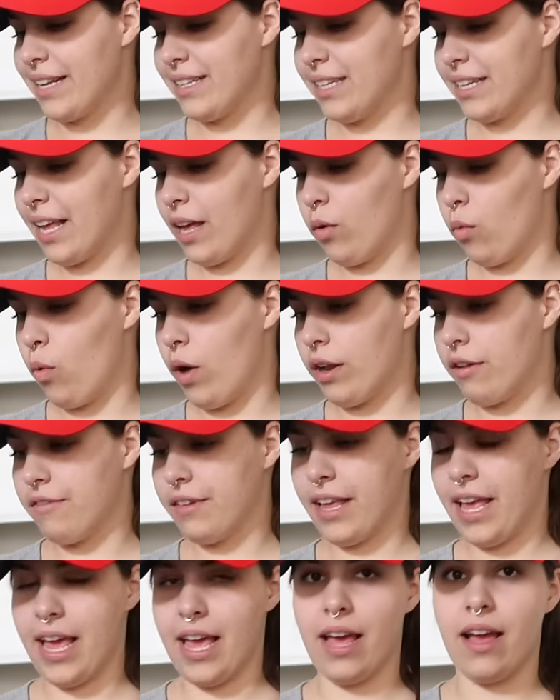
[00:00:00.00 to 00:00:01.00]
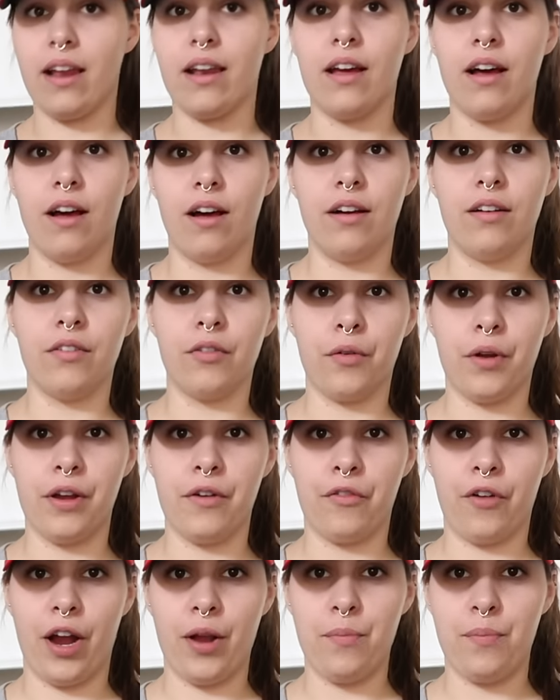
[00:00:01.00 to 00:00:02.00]
I did get 1 can of
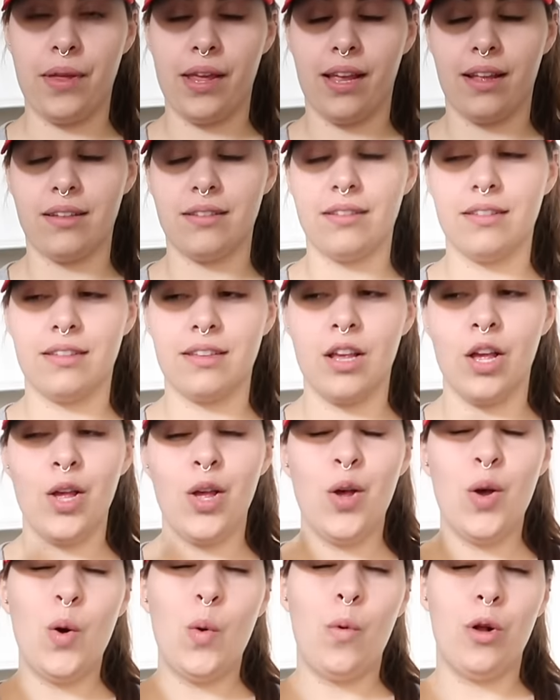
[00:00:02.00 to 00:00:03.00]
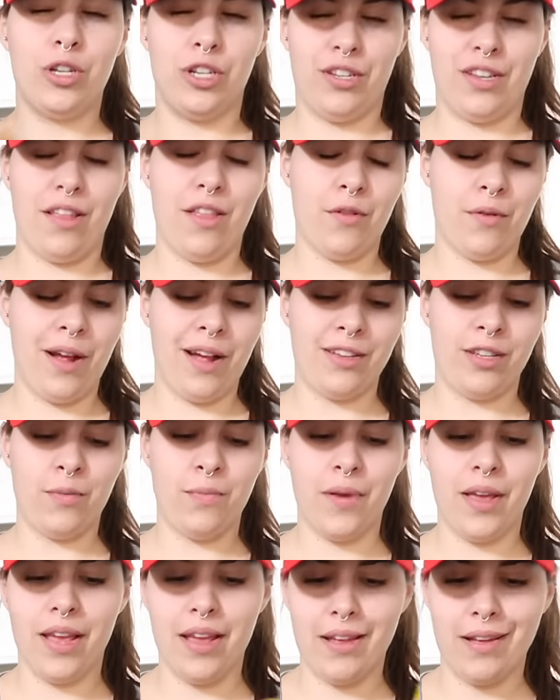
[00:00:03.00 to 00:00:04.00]
refried beans, which is in the
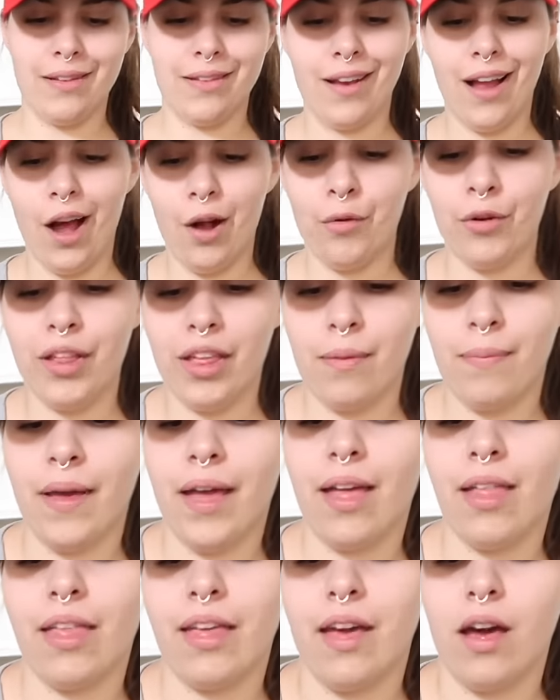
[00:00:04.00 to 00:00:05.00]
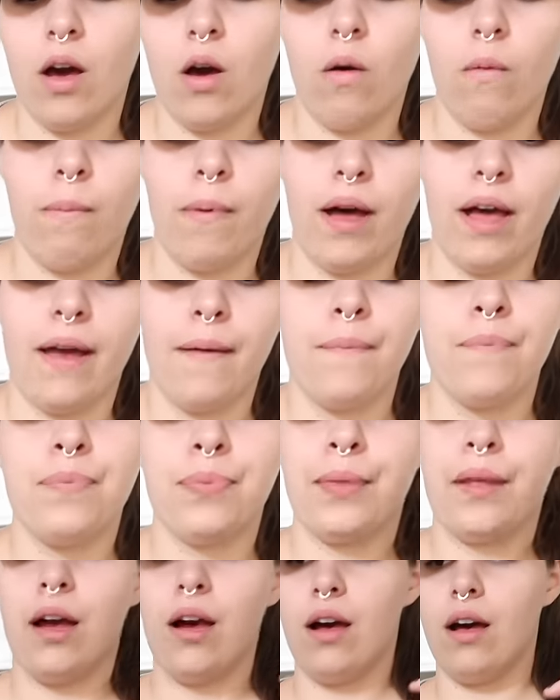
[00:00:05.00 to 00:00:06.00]
recipe. Not really paleo, but
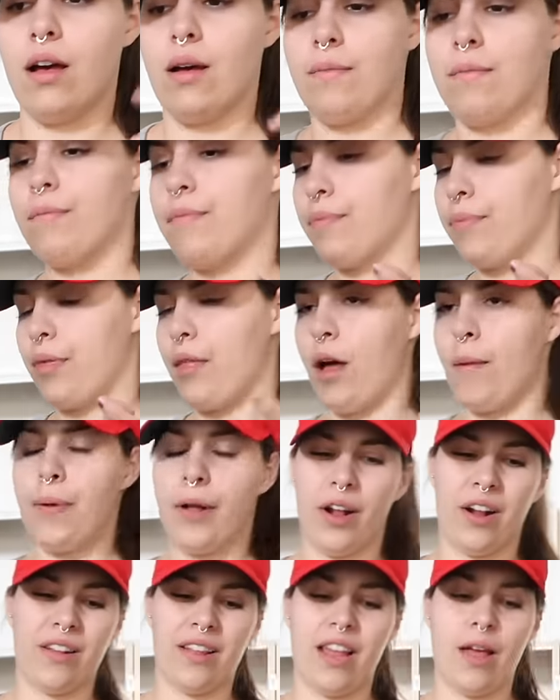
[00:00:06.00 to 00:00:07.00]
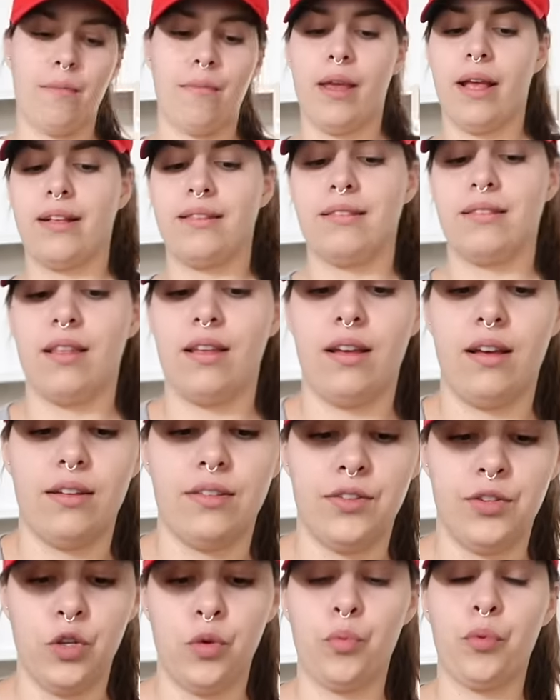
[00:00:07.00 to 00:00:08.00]
apparently it makes
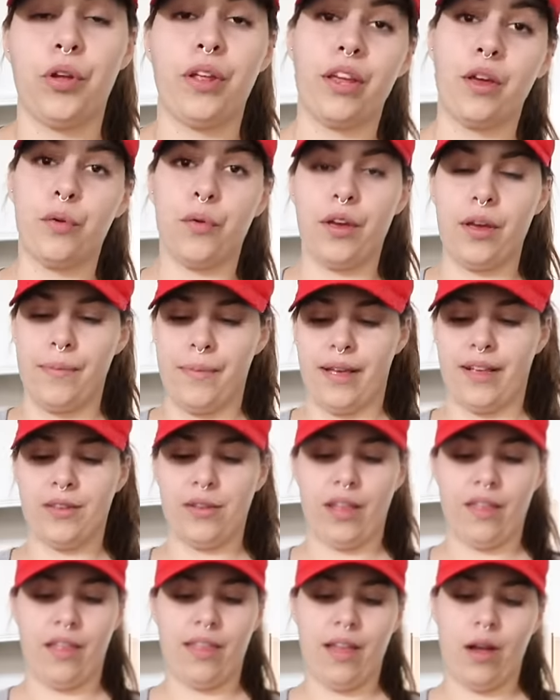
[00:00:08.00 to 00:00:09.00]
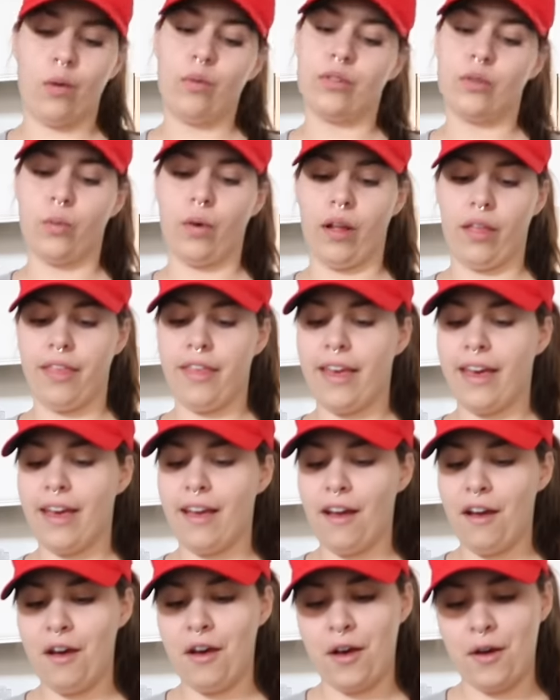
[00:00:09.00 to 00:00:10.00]
the soup really creamy, so I thought that was worth
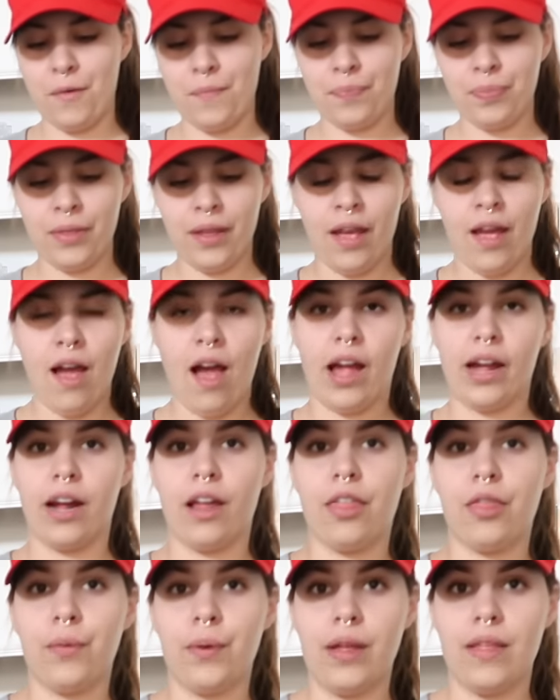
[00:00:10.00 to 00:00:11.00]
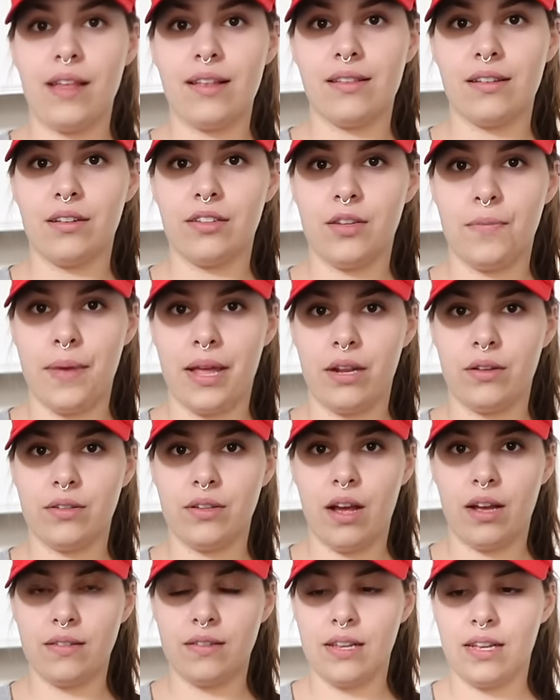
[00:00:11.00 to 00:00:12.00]
it. I got 3 of these little tomato
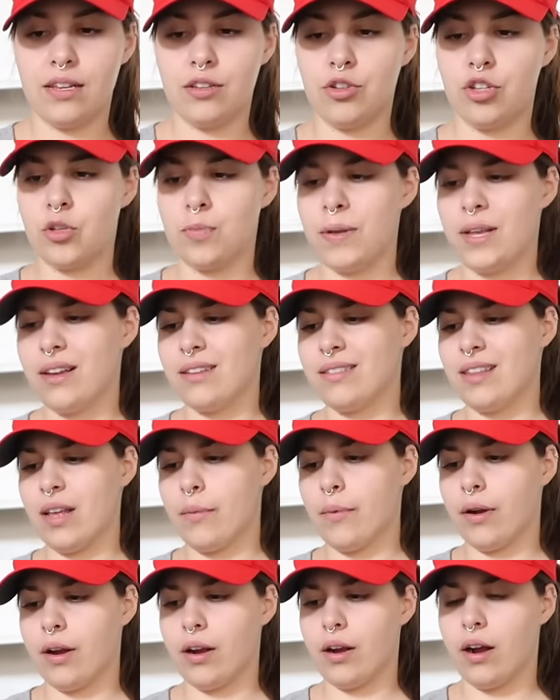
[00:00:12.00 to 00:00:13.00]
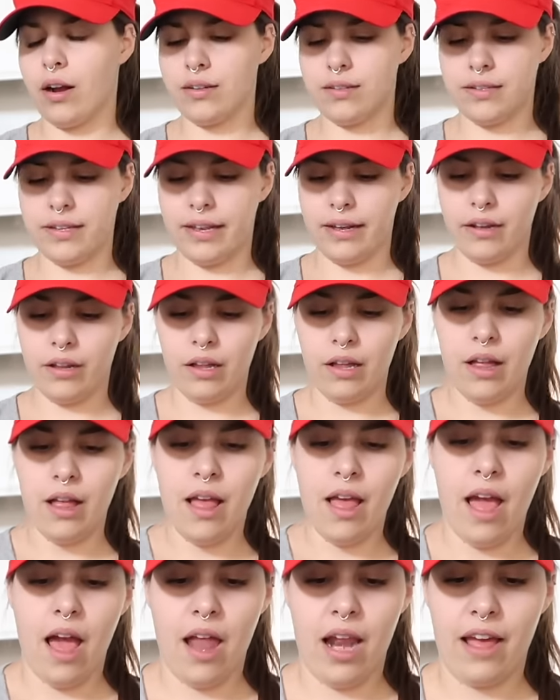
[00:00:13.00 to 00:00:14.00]
sauces just because they were on sale
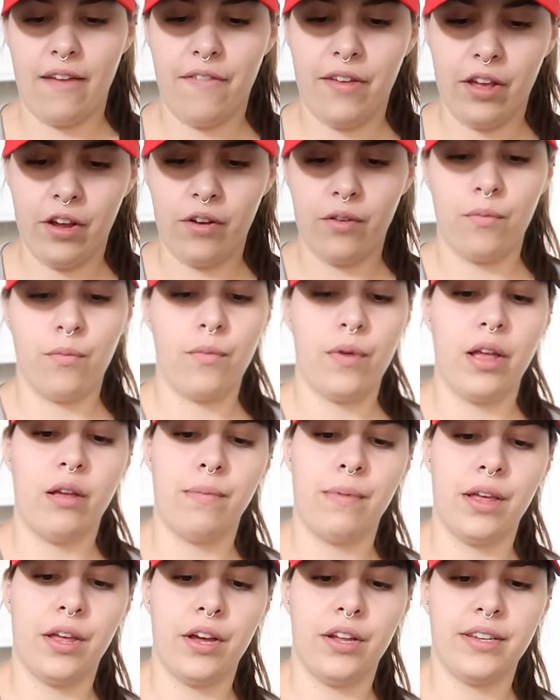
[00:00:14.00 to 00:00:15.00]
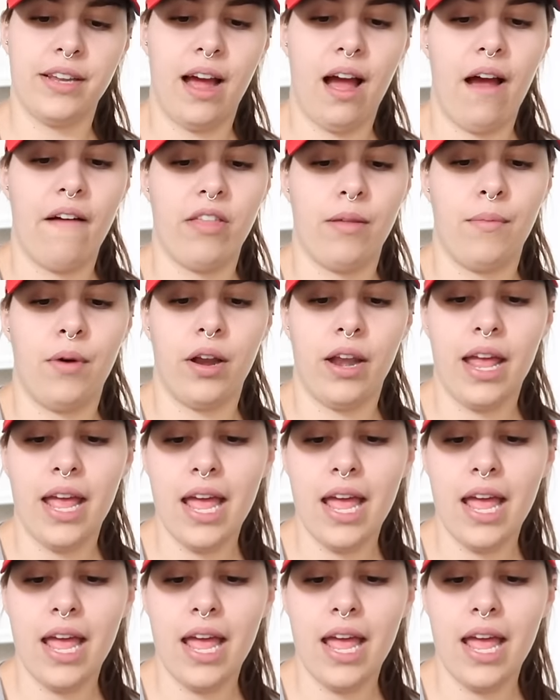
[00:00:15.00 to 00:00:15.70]
and I figured it'd be good to have them on